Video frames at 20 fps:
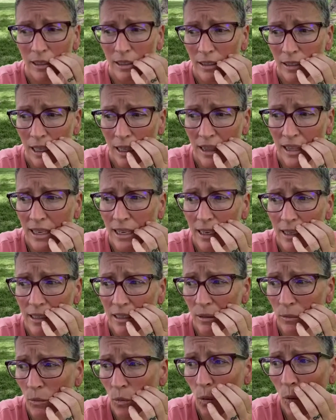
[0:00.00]
that thing
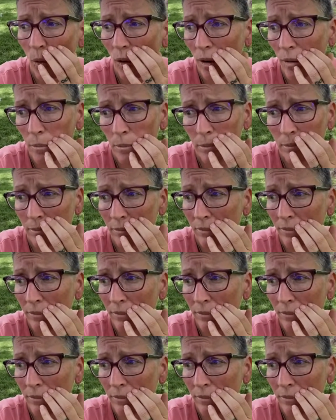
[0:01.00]
is warm.